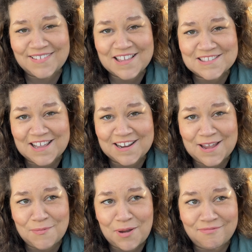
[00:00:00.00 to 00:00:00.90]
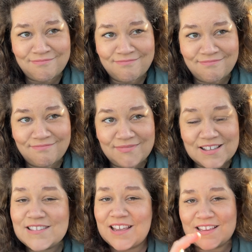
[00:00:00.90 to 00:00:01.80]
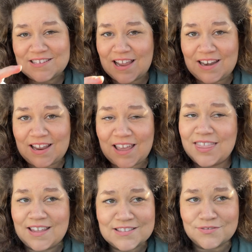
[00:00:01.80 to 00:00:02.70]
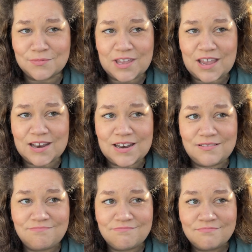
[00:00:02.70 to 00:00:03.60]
Is that a camera? It's like tiny. I think it's from Canon.